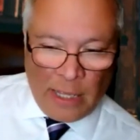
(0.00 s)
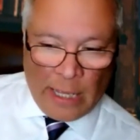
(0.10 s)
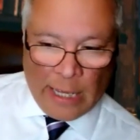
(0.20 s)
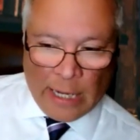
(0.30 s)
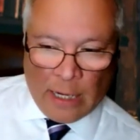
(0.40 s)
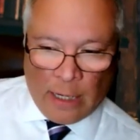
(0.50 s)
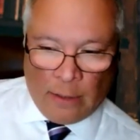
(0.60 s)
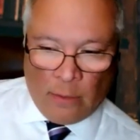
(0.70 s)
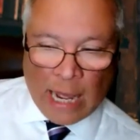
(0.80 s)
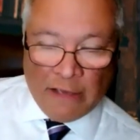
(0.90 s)

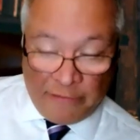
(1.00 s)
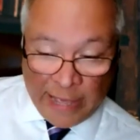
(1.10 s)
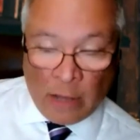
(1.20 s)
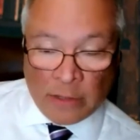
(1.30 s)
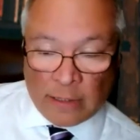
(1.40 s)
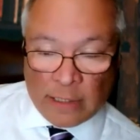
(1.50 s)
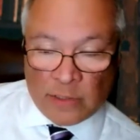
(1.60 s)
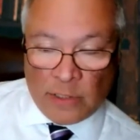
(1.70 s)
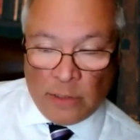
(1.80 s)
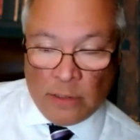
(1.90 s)
and I found that
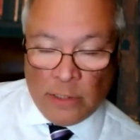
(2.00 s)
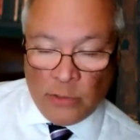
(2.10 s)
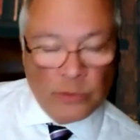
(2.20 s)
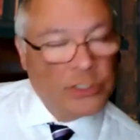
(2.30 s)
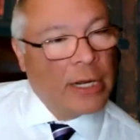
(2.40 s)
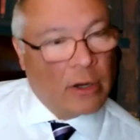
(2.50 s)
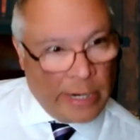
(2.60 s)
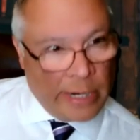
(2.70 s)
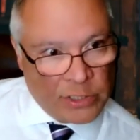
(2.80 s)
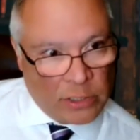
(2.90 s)
this new
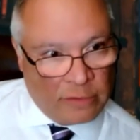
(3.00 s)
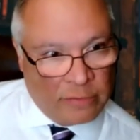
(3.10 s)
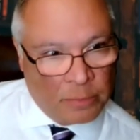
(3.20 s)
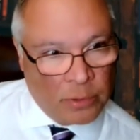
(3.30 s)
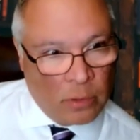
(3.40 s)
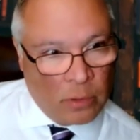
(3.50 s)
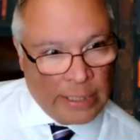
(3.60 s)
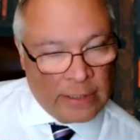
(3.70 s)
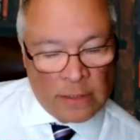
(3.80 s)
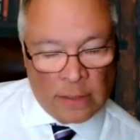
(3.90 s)
generation of
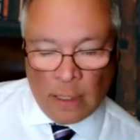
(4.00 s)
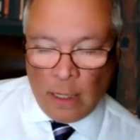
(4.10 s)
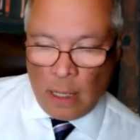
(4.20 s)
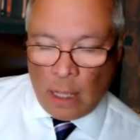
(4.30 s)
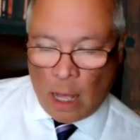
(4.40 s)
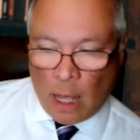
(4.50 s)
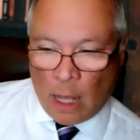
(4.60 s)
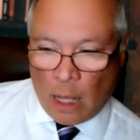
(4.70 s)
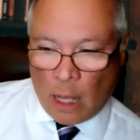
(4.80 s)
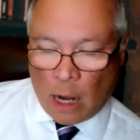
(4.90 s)
employees
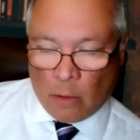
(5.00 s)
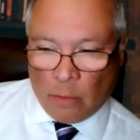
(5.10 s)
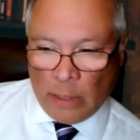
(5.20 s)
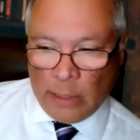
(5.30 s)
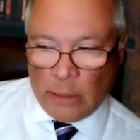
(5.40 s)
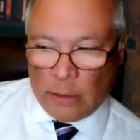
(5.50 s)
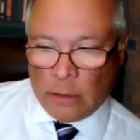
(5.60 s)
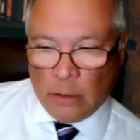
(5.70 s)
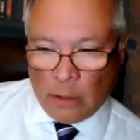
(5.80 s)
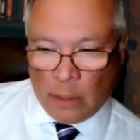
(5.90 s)
are really
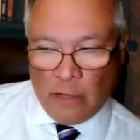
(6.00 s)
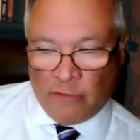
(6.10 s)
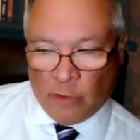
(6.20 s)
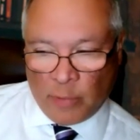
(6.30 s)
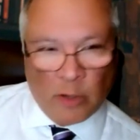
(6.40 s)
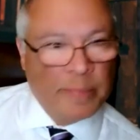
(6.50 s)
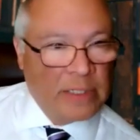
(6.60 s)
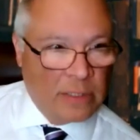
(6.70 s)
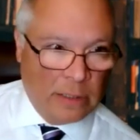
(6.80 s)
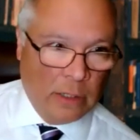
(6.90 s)
looking for
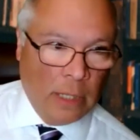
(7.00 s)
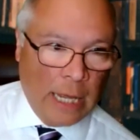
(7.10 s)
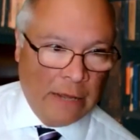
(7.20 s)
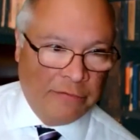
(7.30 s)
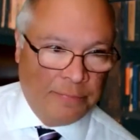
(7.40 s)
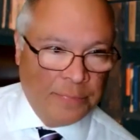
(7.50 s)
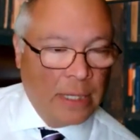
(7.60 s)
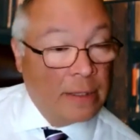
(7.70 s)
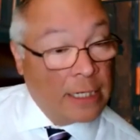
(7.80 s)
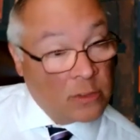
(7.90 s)
purpose in their life.
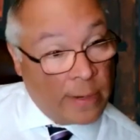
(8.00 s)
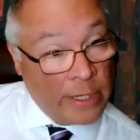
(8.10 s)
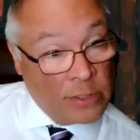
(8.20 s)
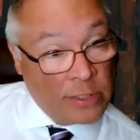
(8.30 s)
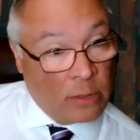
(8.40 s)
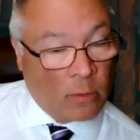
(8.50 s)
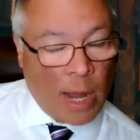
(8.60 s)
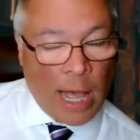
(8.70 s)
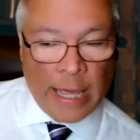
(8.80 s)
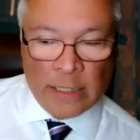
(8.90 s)
And that's why you see a
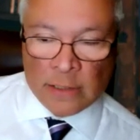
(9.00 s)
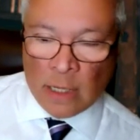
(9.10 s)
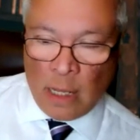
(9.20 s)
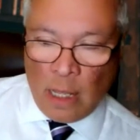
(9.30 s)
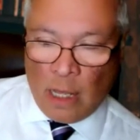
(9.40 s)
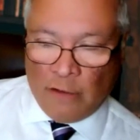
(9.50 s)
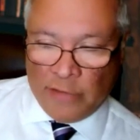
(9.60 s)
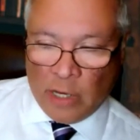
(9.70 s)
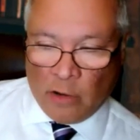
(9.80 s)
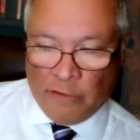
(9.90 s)
rise of
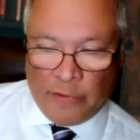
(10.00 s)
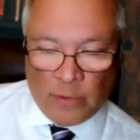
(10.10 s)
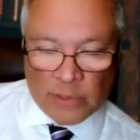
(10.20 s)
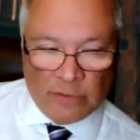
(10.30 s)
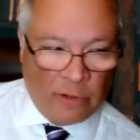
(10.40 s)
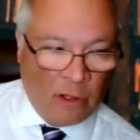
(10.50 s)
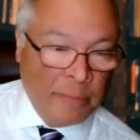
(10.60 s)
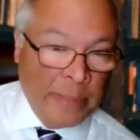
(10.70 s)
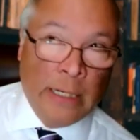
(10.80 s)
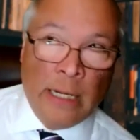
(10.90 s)
younger folks'
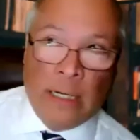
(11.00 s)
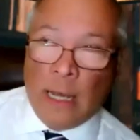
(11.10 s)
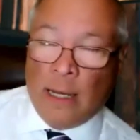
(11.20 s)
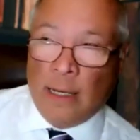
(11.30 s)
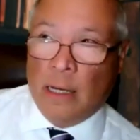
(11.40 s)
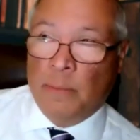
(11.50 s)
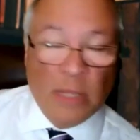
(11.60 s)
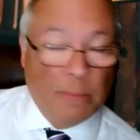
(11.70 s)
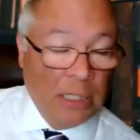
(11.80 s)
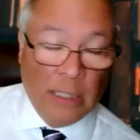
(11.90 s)
involvement in uh, uh, the
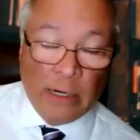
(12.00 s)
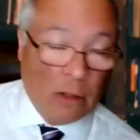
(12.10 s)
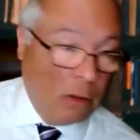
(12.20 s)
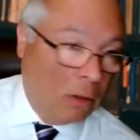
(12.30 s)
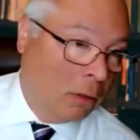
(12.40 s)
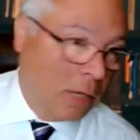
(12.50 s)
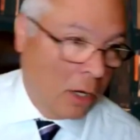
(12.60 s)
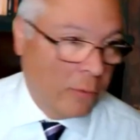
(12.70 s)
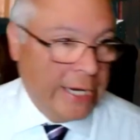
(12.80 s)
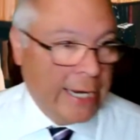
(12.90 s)
political
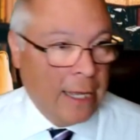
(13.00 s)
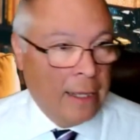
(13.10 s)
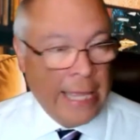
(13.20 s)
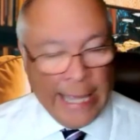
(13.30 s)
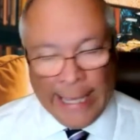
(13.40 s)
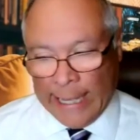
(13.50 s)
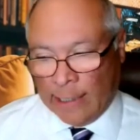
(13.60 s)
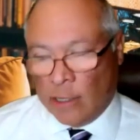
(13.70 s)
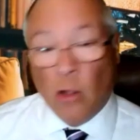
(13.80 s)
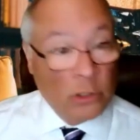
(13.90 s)
arena
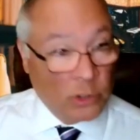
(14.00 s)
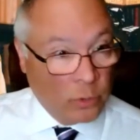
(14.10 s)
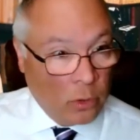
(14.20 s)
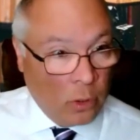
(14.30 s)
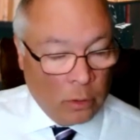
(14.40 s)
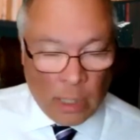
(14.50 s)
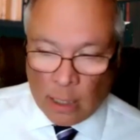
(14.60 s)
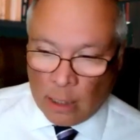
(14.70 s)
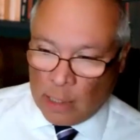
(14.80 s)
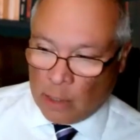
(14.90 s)
and cultural
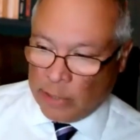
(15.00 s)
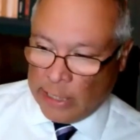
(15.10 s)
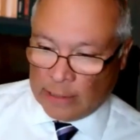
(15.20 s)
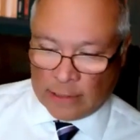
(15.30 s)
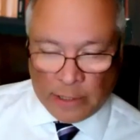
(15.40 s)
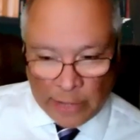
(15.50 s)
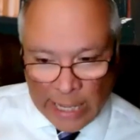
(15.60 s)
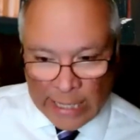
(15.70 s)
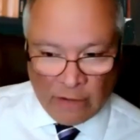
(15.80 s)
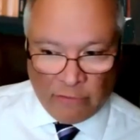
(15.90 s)
uh, arenas, and they're
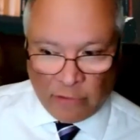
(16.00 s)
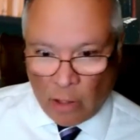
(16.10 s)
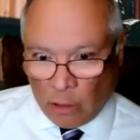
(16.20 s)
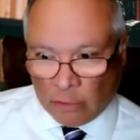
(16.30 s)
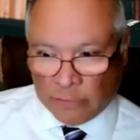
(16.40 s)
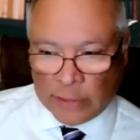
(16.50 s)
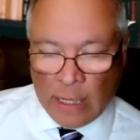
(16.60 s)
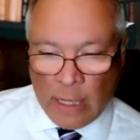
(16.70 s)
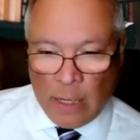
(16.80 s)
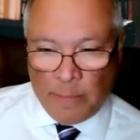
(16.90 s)
getting involved
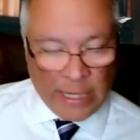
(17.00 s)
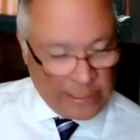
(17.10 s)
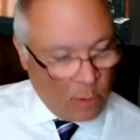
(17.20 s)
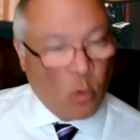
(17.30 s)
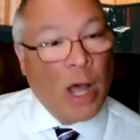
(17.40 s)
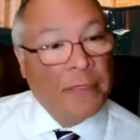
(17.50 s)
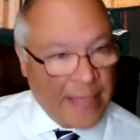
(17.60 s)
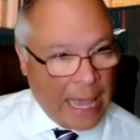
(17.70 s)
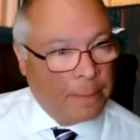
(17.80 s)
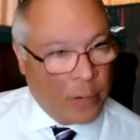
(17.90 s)
because they want
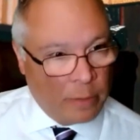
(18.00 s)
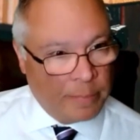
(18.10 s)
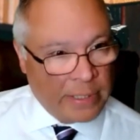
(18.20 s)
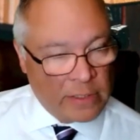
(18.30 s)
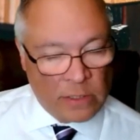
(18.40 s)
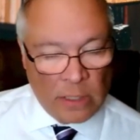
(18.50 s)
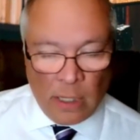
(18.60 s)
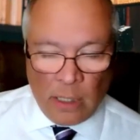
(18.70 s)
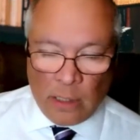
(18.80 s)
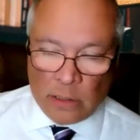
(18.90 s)
that purpose.
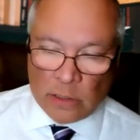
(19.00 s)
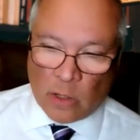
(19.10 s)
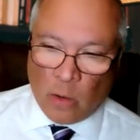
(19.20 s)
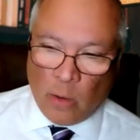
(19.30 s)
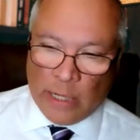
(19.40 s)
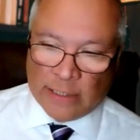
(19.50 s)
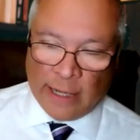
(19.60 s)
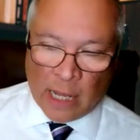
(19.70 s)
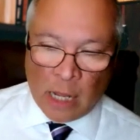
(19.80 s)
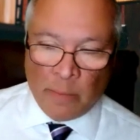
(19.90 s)
So it's
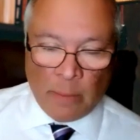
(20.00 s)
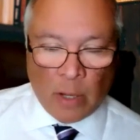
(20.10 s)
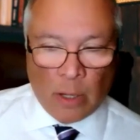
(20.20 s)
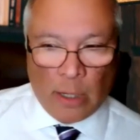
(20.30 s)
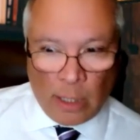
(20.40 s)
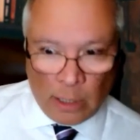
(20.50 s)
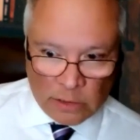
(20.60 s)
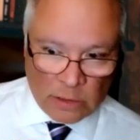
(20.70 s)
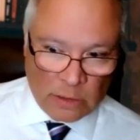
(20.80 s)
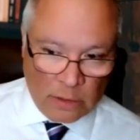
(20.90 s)
incumbent upon
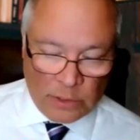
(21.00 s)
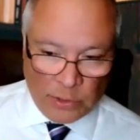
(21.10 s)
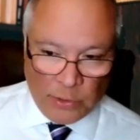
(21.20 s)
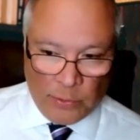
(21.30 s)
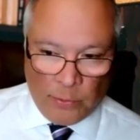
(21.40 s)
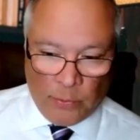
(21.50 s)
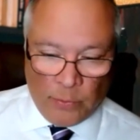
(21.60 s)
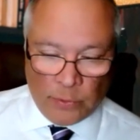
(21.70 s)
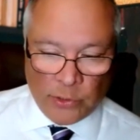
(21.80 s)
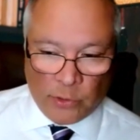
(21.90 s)
us to
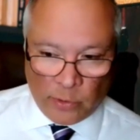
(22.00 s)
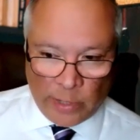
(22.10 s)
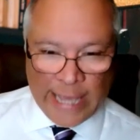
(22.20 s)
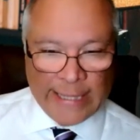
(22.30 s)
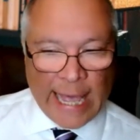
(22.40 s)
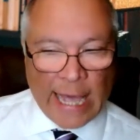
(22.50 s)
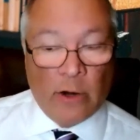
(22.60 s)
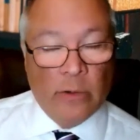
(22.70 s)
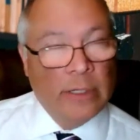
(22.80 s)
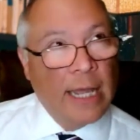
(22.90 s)
to create that,
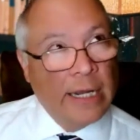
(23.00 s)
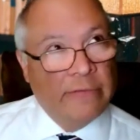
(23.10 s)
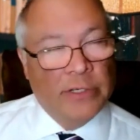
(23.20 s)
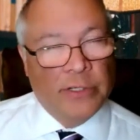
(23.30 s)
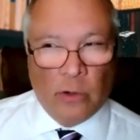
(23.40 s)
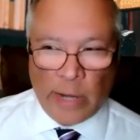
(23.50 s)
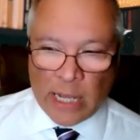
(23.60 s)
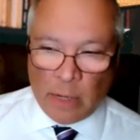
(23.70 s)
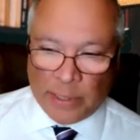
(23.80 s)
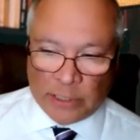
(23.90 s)
or not even to create
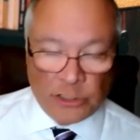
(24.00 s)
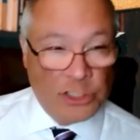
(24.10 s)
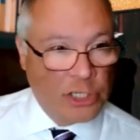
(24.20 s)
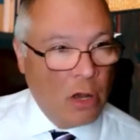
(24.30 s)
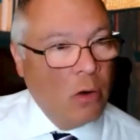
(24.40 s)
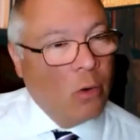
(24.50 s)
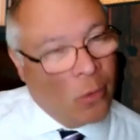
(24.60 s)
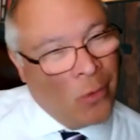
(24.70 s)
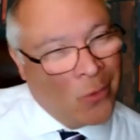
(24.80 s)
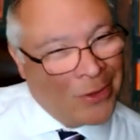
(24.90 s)
it, but to
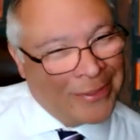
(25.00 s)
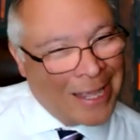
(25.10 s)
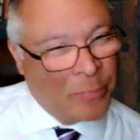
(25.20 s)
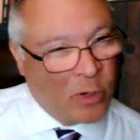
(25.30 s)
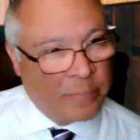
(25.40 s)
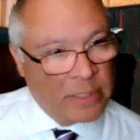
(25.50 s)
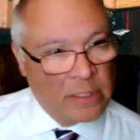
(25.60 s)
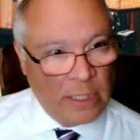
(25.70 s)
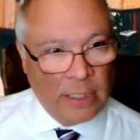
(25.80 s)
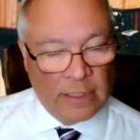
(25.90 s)
show what that purpose
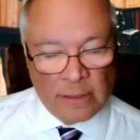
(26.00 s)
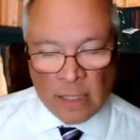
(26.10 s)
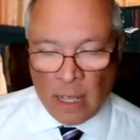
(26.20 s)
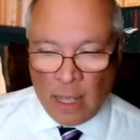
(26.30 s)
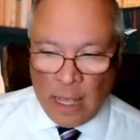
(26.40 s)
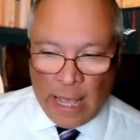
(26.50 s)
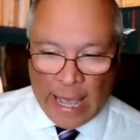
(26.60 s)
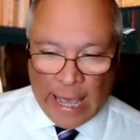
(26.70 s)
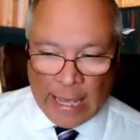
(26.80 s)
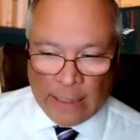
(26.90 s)
is,
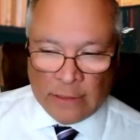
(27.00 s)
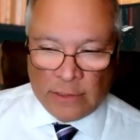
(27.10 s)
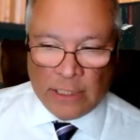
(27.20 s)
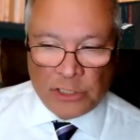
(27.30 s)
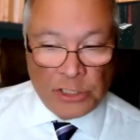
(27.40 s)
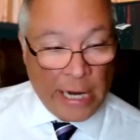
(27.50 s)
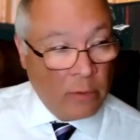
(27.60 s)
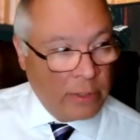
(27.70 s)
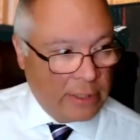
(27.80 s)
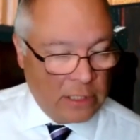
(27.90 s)
and to share
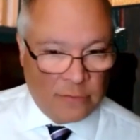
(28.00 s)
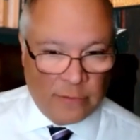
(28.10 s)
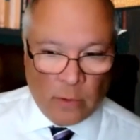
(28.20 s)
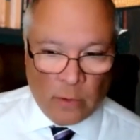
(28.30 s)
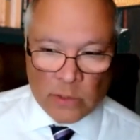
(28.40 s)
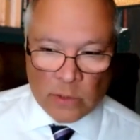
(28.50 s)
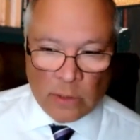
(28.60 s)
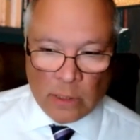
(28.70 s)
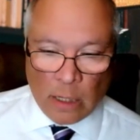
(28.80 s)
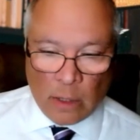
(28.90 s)
with these folks,
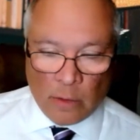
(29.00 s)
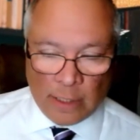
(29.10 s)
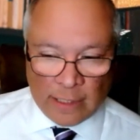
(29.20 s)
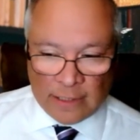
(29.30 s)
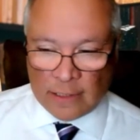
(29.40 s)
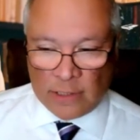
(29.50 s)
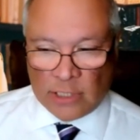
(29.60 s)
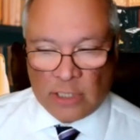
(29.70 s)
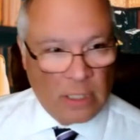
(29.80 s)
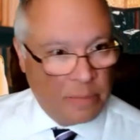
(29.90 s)
you know, that this isn't
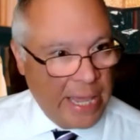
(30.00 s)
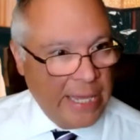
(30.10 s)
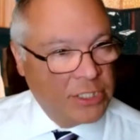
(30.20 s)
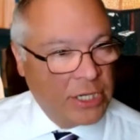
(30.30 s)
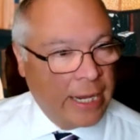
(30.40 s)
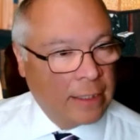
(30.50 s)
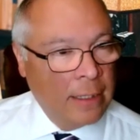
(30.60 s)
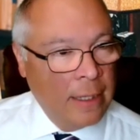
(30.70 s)
just a paycheck.